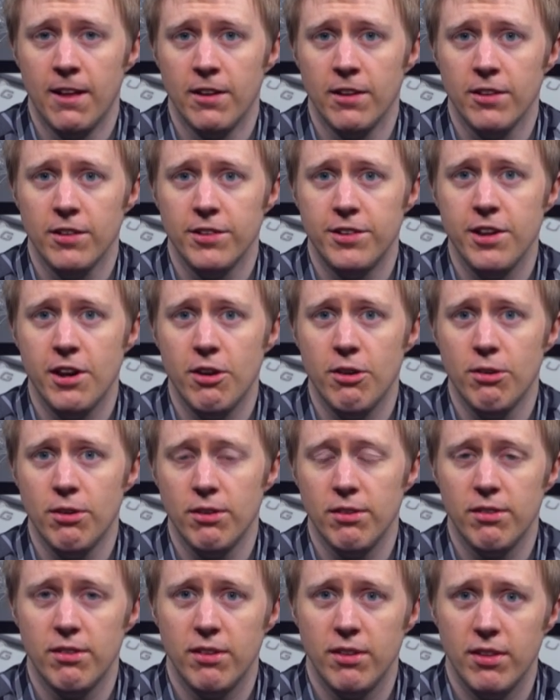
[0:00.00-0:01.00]

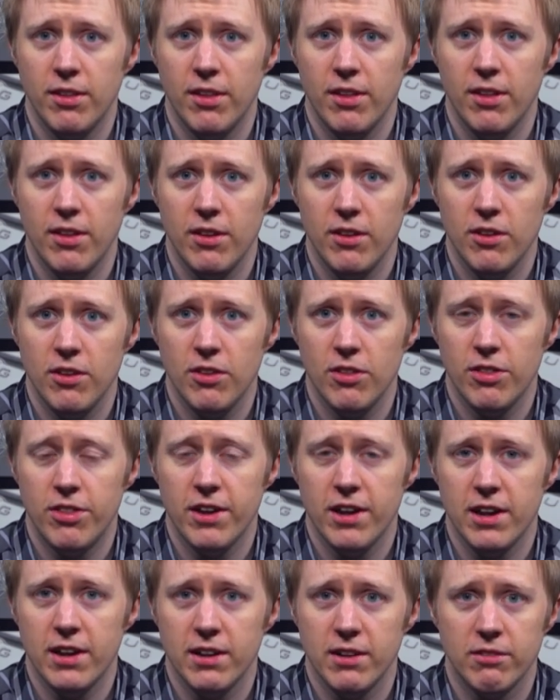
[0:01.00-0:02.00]
So
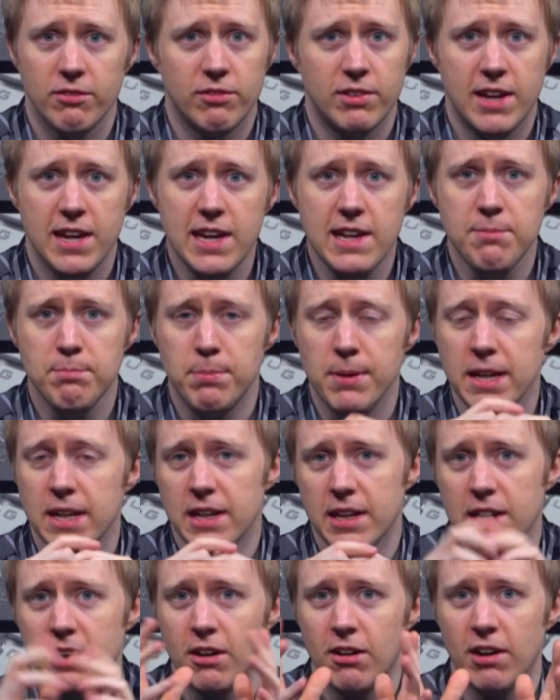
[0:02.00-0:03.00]
the key bit
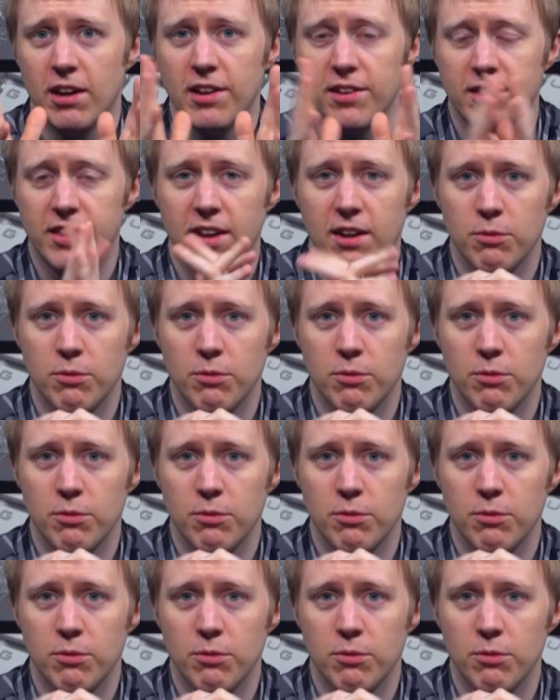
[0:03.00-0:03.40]
here is that